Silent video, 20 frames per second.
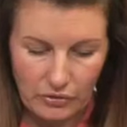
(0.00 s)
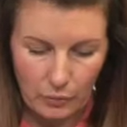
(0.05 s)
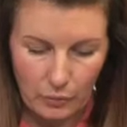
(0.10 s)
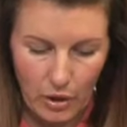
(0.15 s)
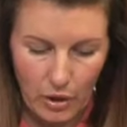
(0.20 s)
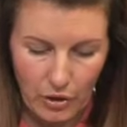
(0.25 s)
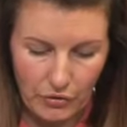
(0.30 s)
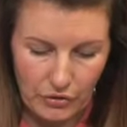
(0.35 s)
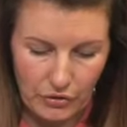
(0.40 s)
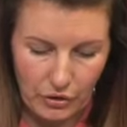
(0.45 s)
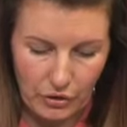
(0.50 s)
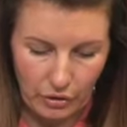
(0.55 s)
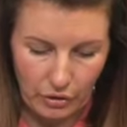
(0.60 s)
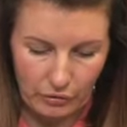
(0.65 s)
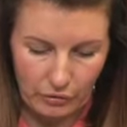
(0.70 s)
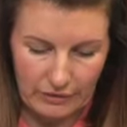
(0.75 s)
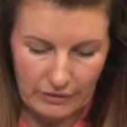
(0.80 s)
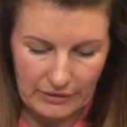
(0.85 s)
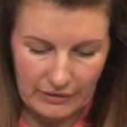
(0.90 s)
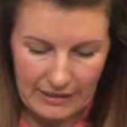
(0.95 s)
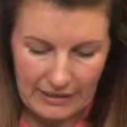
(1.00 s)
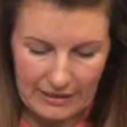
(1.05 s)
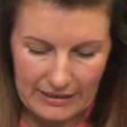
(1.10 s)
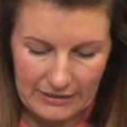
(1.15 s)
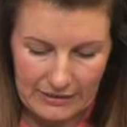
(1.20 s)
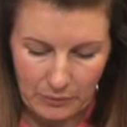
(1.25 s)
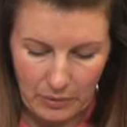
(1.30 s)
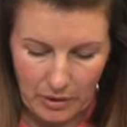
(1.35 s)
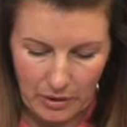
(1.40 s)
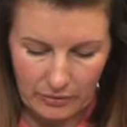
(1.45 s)
to watercolour in the
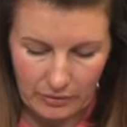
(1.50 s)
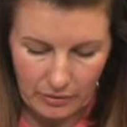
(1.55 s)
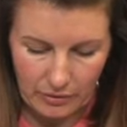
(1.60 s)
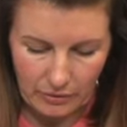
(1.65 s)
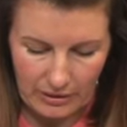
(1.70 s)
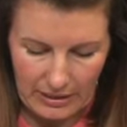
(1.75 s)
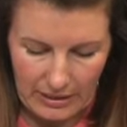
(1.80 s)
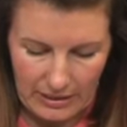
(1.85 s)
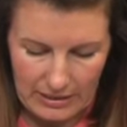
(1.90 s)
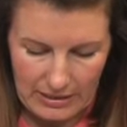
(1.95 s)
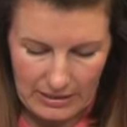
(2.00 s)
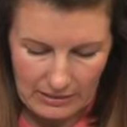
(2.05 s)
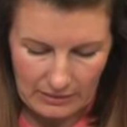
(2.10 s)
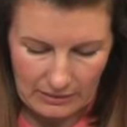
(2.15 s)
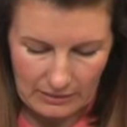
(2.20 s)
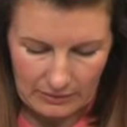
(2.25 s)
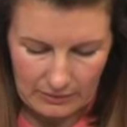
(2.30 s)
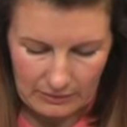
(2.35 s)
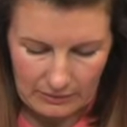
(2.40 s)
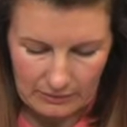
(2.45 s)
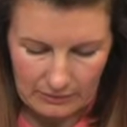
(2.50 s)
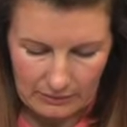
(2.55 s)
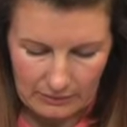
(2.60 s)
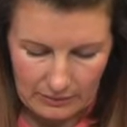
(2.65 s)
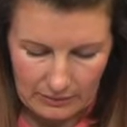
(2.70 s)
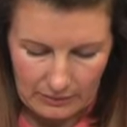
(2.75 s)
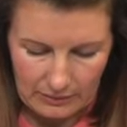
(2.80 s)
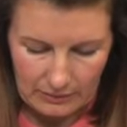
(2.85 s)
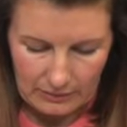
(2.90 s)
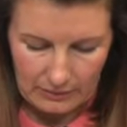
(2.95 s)
next one. Okay.
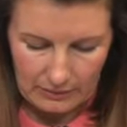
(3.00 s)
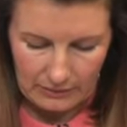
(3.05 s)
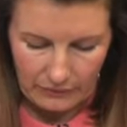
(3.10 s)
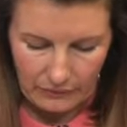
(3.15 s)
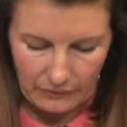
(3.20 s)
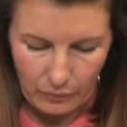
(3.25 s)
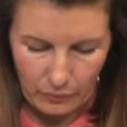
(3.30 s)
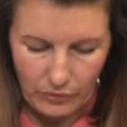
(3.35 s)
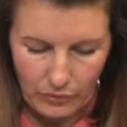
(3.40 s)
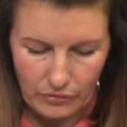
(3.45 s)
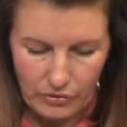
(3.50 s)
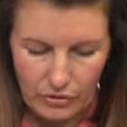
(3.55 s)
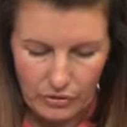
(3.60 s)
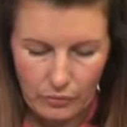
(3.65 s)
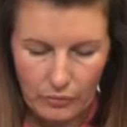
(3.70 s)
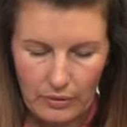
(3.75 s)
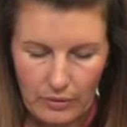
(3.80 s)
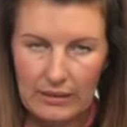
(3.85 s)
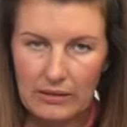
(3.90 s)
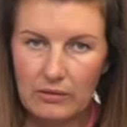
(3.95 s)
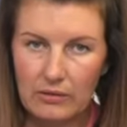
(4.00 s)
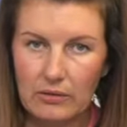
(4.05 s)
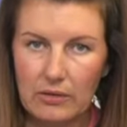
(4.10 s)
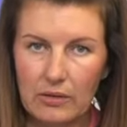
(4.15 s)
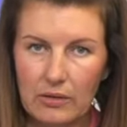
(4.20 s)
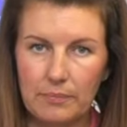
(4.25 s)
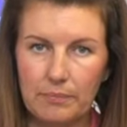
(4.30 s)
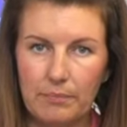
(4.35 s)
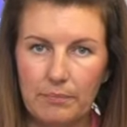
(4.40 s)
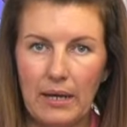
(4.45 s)
If you want to do that, it
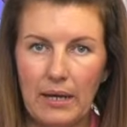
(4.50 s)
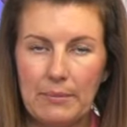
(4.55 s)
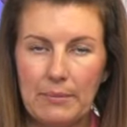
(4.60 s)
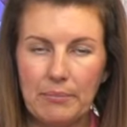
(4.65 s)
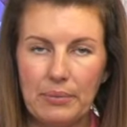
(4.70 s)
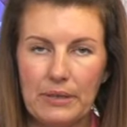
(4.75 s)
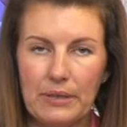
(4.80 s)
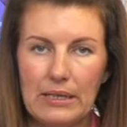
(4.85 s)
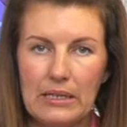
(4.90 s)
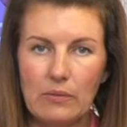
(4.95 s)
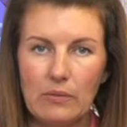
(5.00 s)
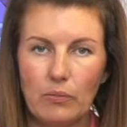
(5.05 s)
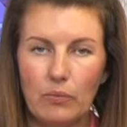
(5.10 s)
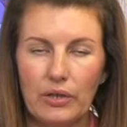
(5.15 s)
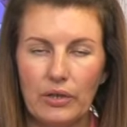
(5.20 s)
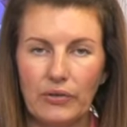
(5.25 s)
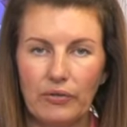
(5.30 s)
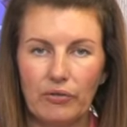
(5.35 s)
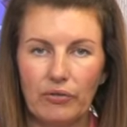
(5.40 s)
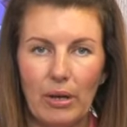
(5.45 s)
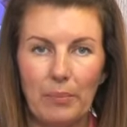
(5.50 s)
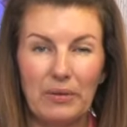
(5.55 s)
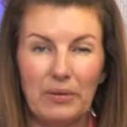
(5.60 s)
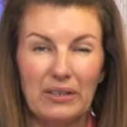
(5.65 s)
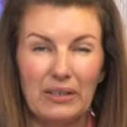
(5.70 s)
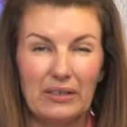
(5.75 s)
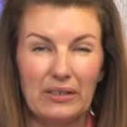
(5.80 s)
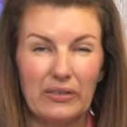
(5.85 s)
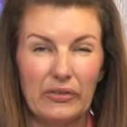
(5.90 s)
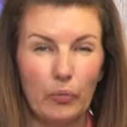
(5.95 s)
might be worth grabbing
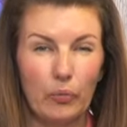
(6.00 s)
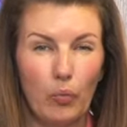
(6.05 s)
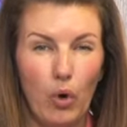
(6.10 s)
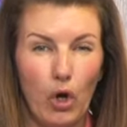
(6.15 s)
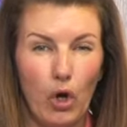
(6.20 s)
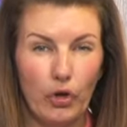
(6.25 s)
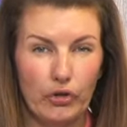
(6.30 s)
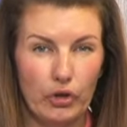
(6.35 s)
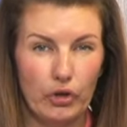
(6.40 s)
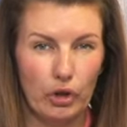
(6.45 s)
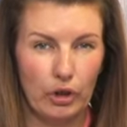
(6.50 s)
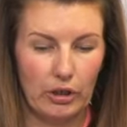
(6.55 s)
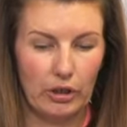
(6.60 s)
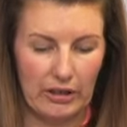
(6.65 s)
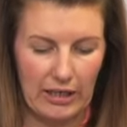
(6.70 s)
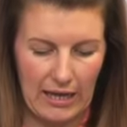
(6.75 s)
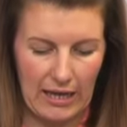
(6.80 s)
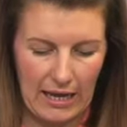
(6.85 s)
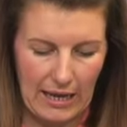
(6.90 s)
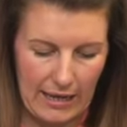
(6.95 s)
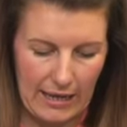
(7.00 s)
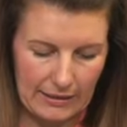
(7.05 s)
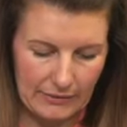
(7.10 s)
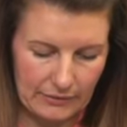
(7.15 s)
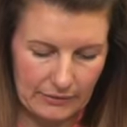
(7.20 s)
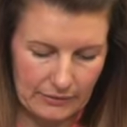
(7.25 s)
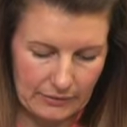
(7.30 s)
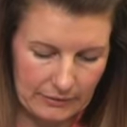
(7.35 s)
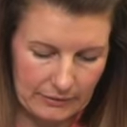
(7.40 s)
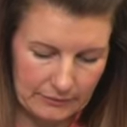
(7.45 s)
some watercolour card,
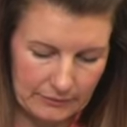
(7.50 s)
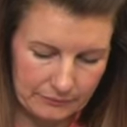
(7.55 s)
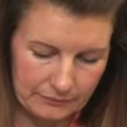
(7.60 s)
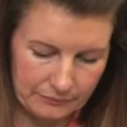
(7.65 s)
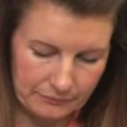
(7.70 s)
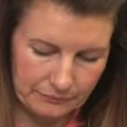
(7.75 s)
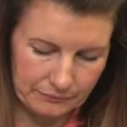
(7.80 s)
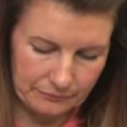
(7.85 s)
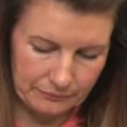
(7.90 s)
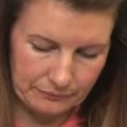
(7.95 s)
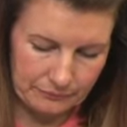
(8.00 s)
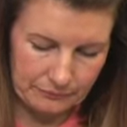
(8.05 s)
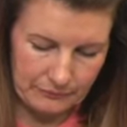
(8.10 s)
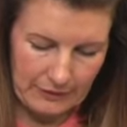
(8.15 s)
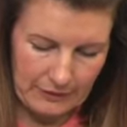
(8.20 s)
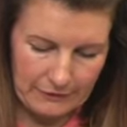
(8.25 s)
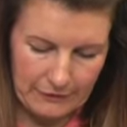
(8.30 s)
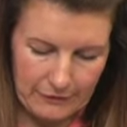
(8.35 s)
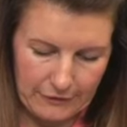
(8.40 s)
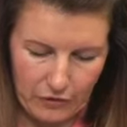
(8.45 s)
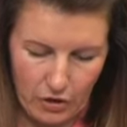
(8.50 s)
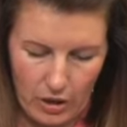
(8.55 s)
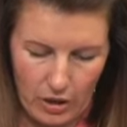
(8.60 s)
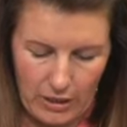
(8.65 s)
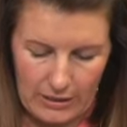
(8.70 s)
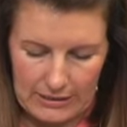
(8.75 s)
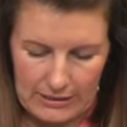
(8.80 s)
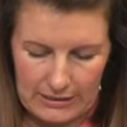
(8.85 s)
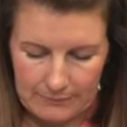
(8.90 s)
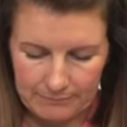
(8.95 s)
if you've got
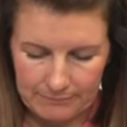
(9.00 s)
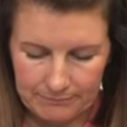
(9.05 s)
any.